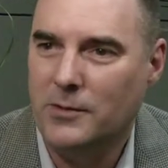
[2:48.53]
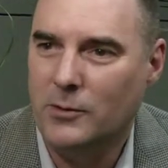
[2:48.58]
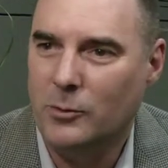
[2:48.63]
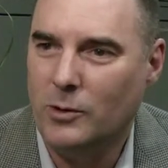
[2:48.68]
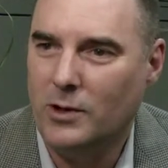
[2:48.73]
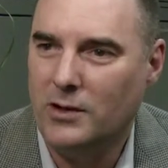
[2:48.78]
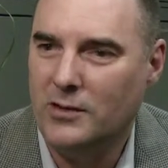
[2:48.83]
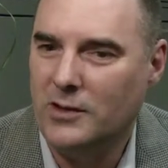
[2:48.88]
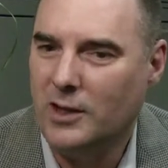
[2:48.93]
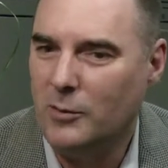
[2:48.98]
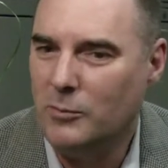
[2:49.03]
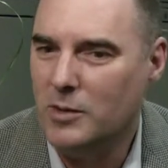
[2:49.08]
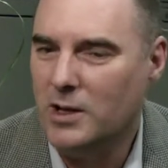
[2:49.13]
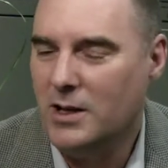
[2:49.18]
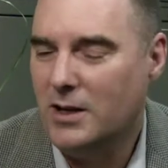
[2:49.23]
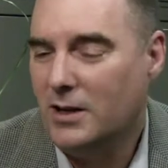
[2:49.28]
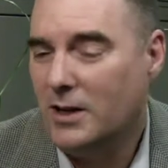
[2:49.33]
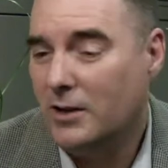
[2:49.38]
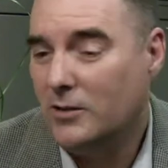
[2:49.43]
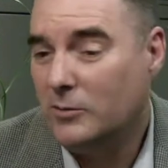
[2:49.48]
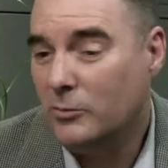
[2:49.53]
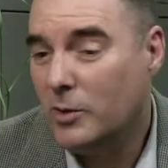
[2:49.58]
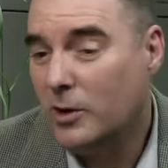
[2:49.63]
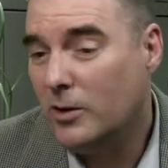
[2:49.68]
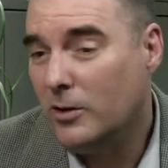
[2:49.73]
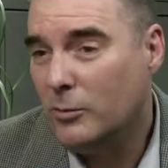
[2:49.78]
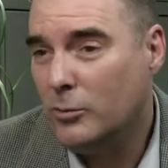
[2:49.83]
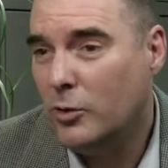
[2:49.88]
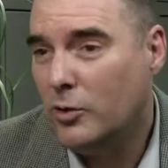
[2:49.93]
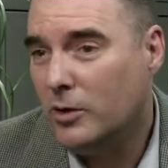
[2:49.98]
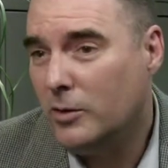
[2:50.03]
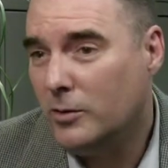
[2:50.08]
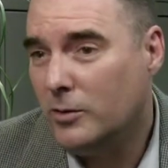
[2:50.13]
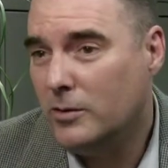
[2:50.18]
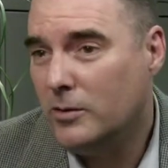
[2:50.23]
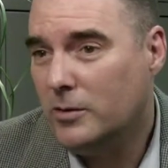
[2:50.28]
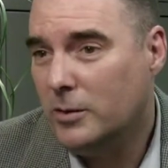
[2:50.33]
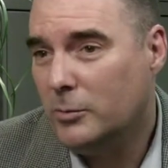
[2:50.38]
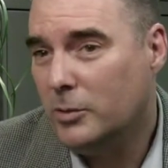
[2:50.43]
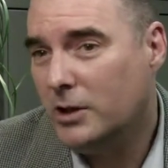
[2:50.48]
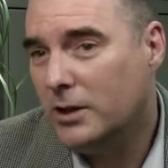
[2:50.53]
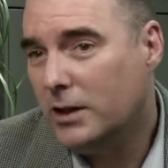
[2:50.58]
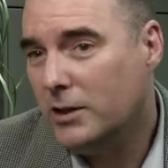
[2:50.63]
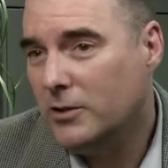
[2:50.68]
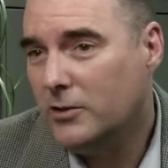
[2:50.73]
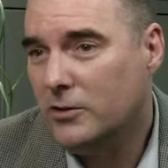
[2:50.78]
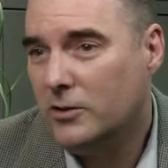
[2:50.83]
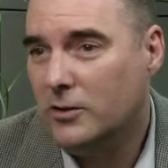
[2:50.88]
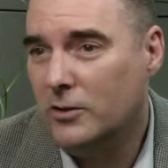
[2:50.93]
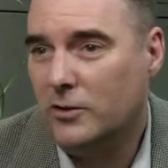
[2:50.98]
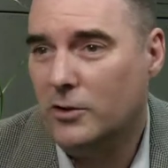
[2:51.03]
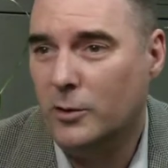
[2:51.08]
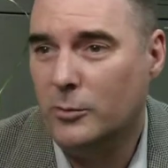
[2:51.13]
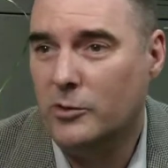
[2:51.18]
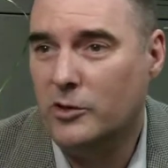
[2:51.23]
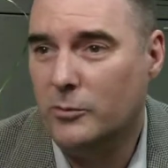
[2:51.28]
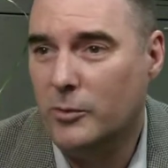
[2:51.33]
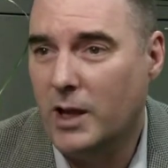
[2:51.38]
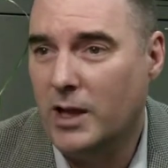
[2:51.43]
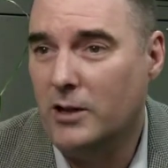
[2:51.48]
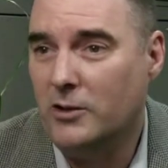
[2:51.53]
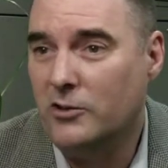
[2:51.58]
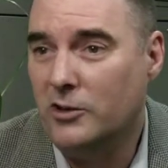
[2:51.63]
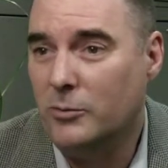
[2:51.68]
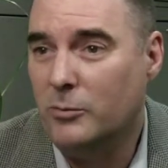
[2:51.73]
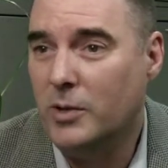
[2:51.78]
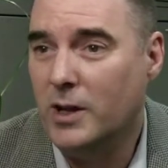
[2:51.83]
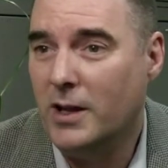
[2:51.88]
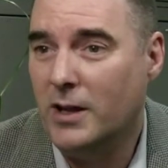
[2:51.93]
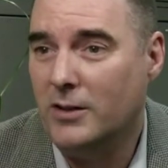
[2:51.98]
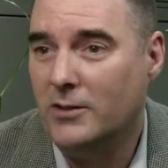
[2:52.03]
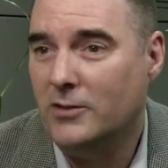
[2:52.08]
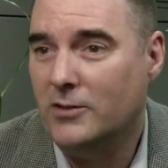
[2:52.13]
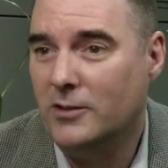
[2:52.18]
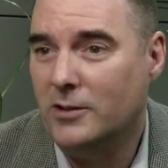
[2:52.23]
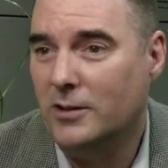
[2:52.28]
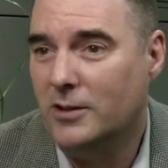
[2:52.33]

What does that mean? It has very important implications in terms of managing pests.